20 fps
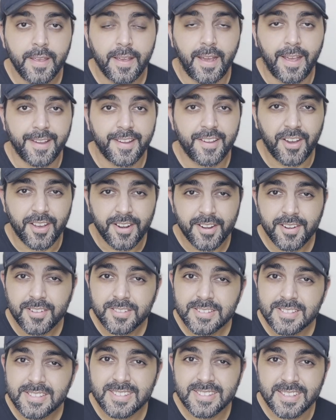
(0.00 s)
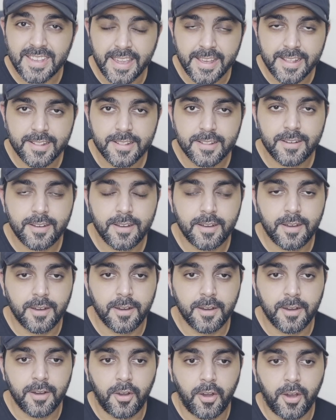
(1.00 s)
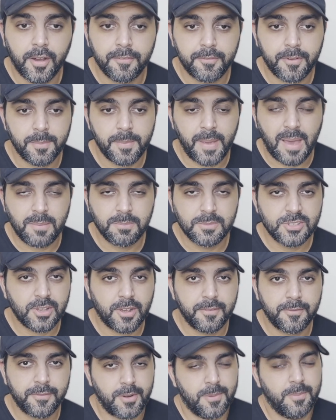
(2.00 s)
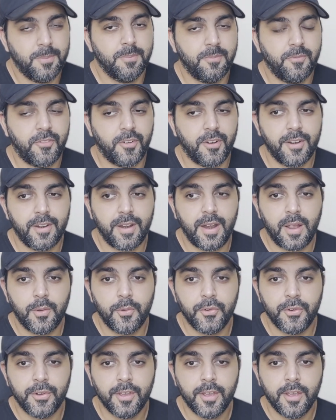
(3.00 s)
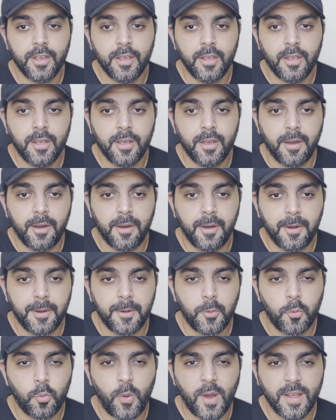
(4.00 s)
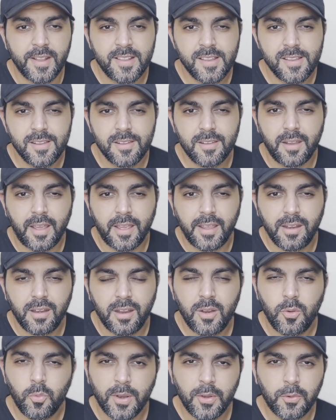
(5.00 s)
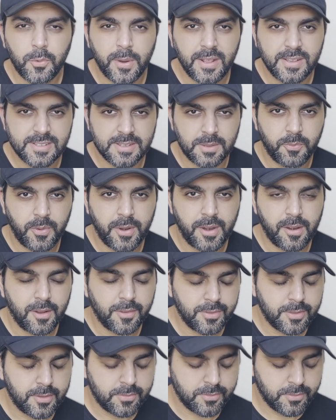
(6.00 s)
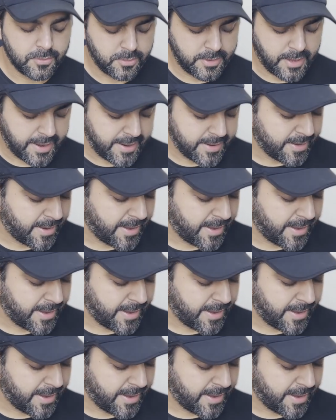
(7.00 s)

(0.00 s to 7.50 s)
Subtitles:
I got it on sale from Amazon for around 119, 120, somewhere around that.